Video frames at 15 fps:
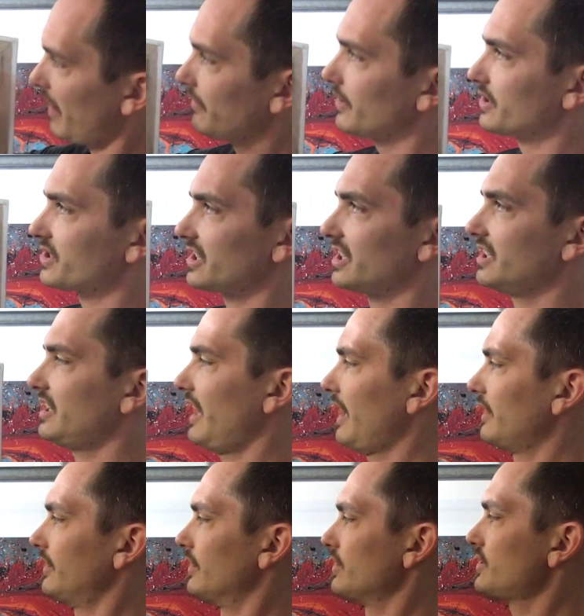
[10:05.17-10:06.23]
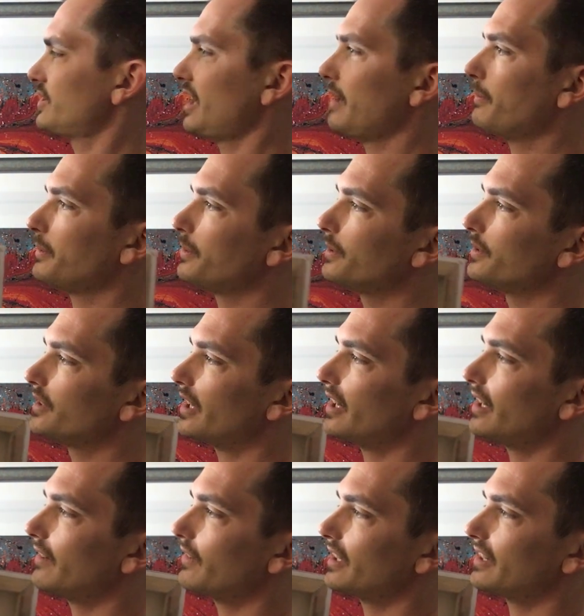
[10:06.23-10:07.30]
bevels in and they're stapled
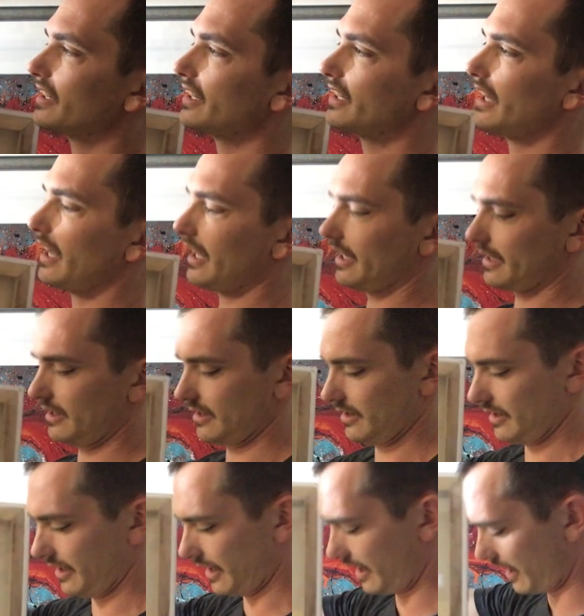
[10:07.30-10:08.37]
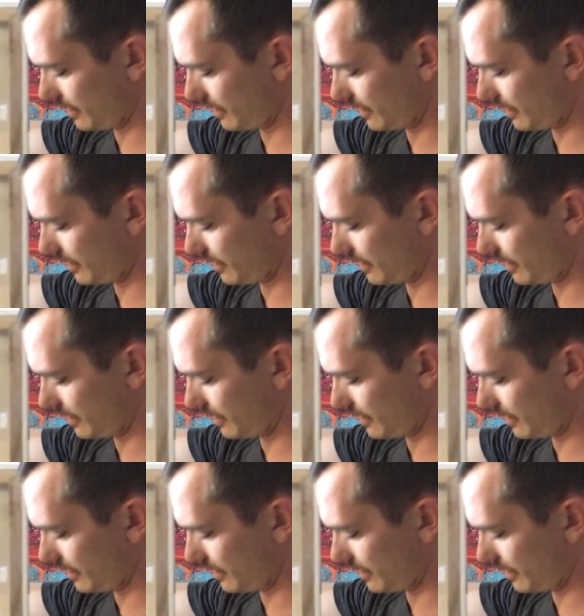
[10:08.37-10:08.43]
and everything. And, and